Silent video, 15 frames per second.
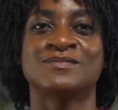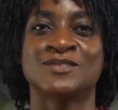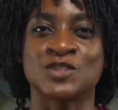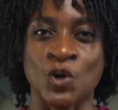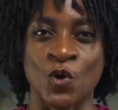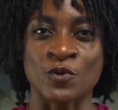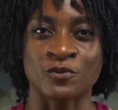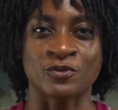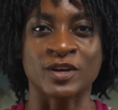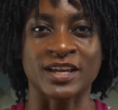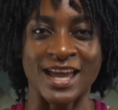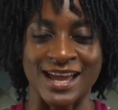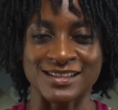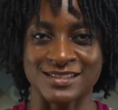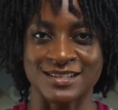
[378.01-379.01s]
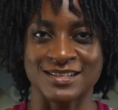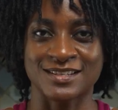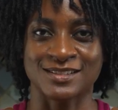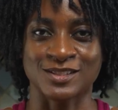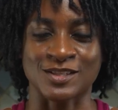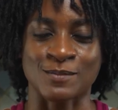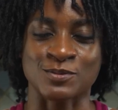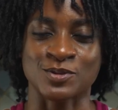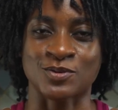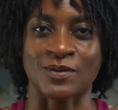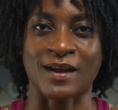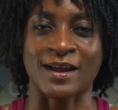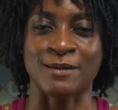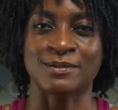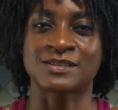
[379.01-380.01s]
don't forget to
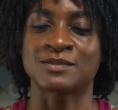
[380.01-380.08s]
subscribe